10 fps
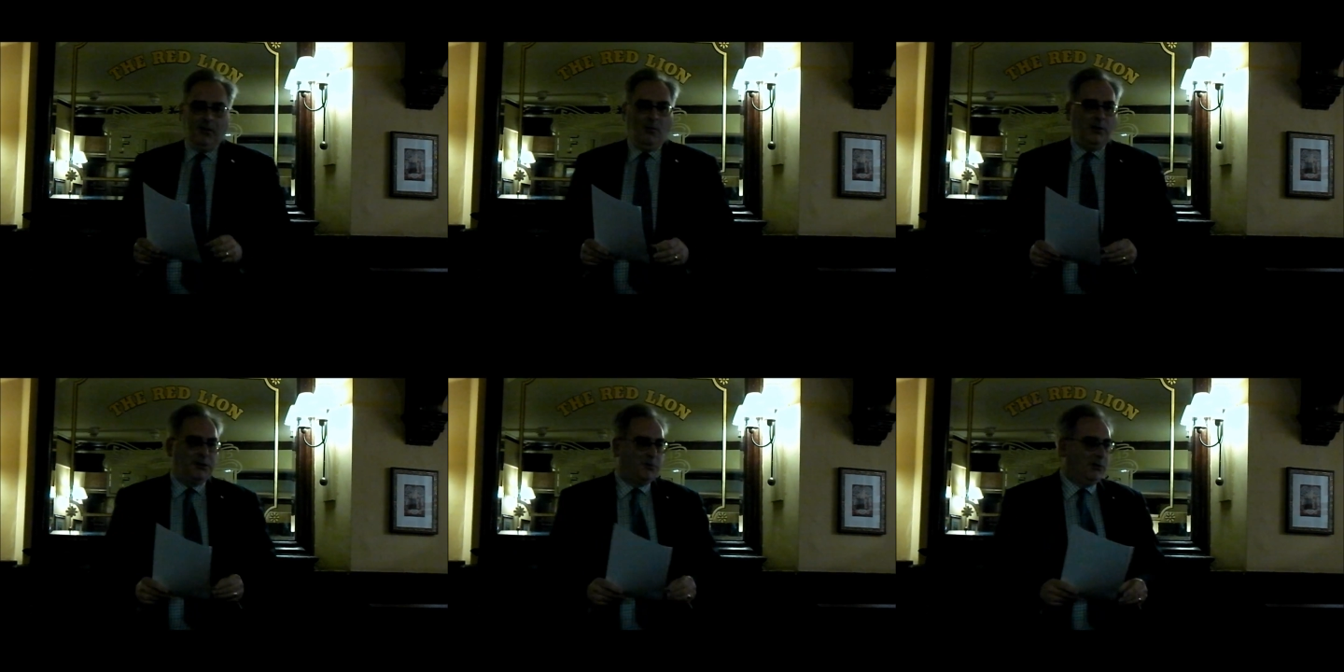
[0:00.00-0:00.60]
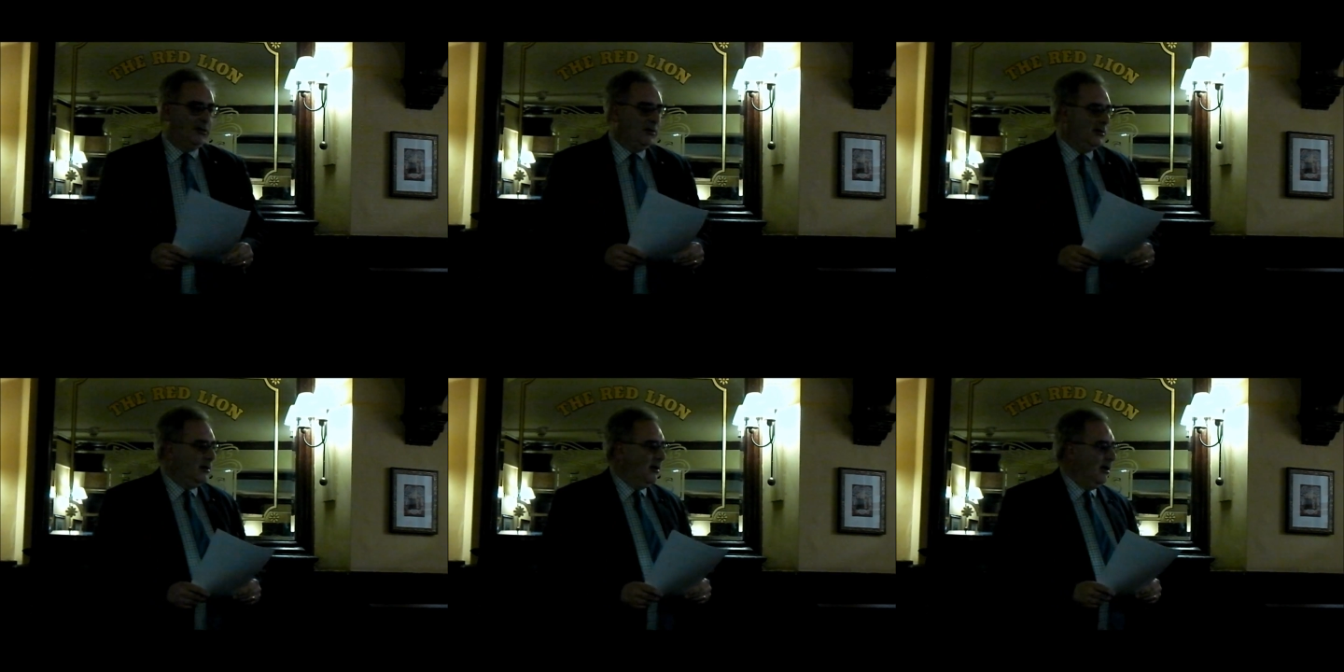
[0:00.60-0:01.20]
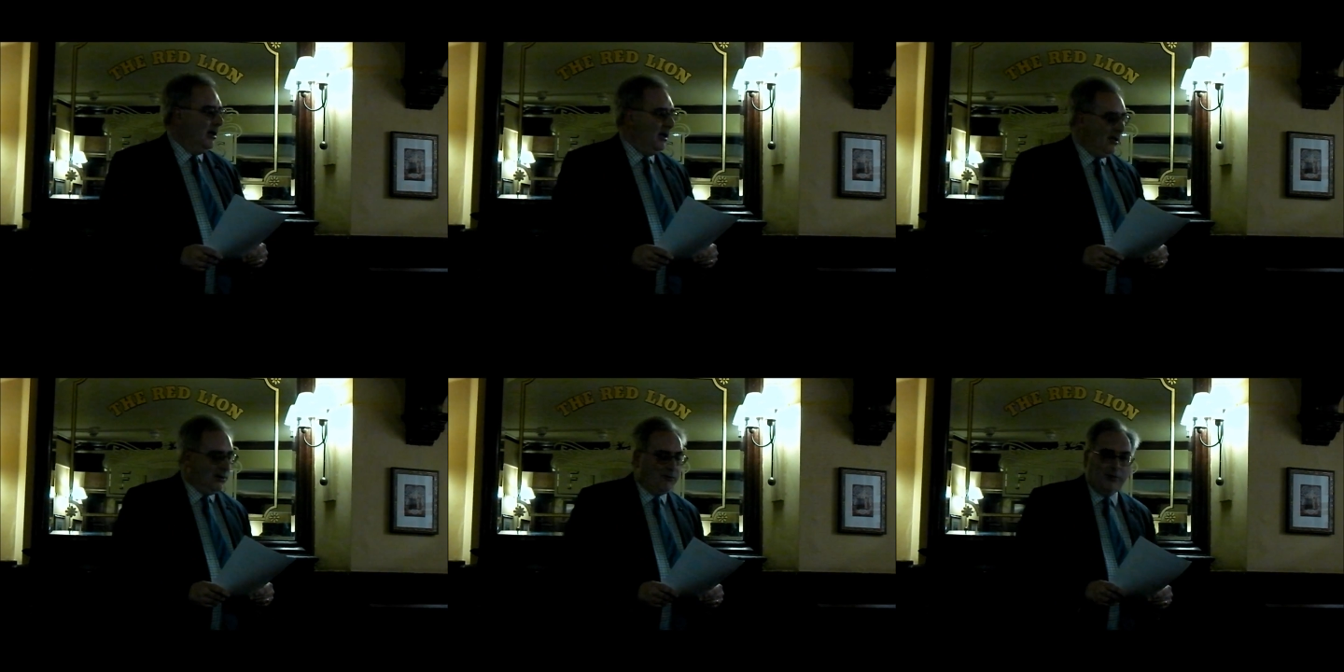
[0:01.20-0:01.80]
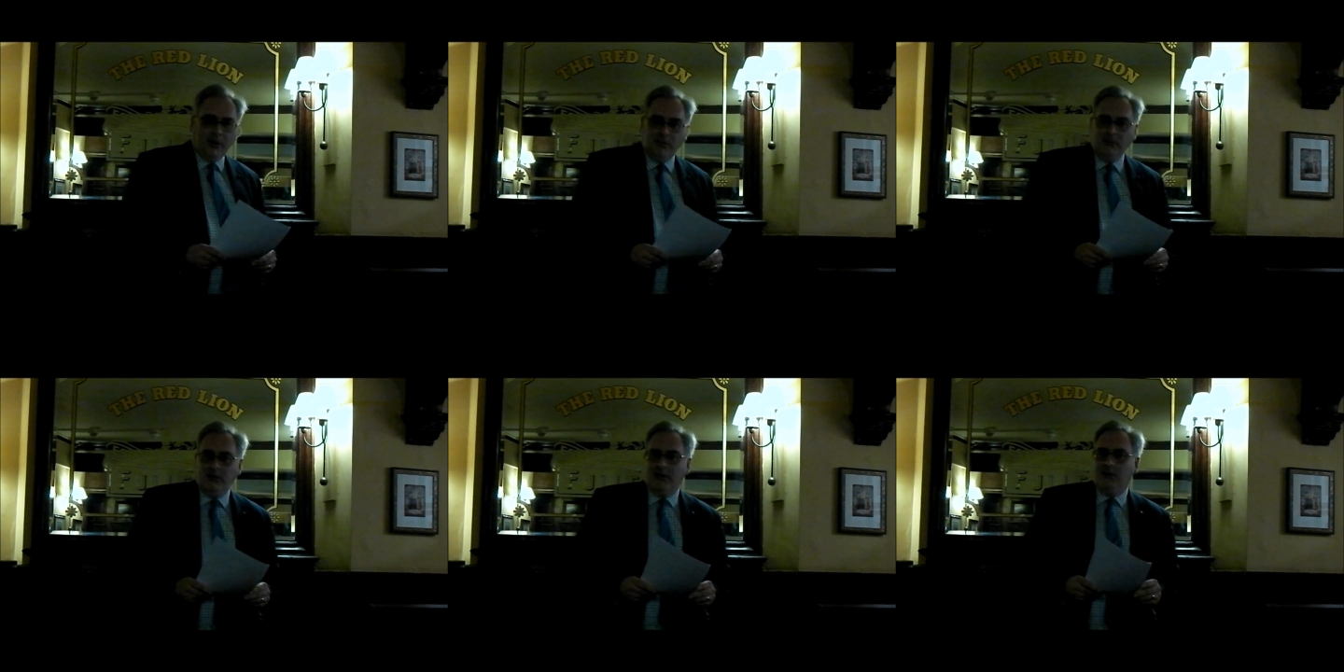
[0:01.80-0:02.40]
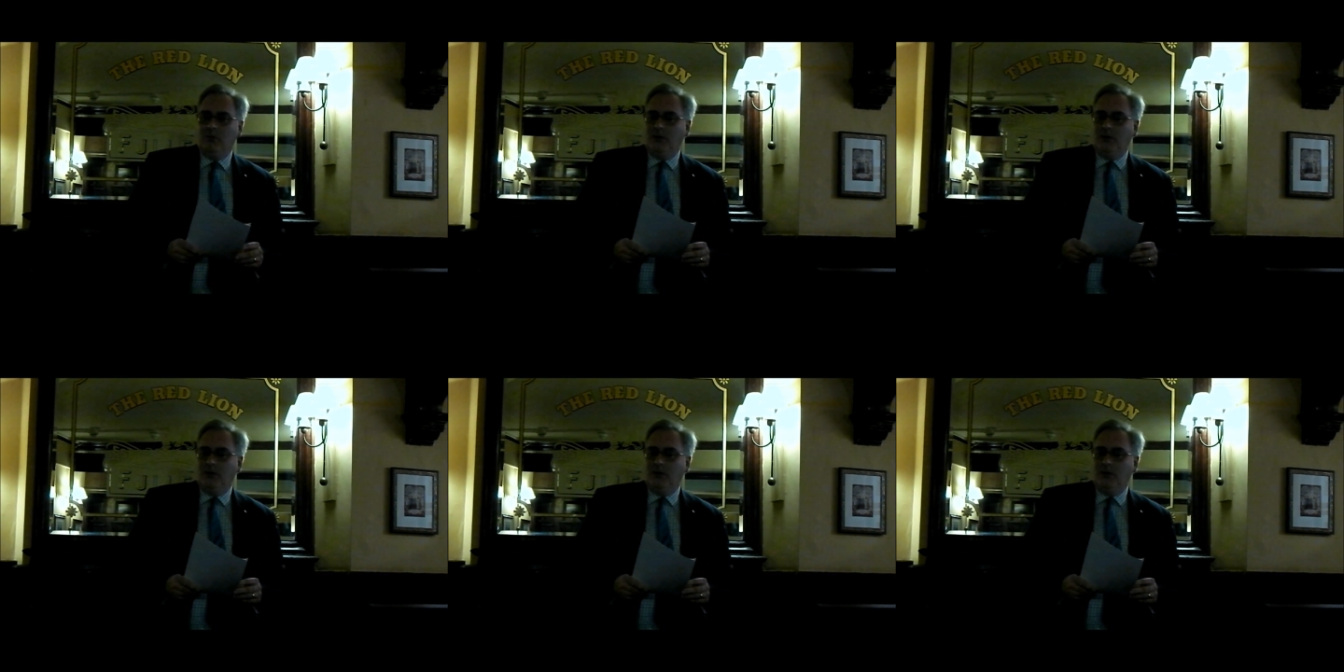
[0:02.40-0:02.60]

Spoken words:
which will grow and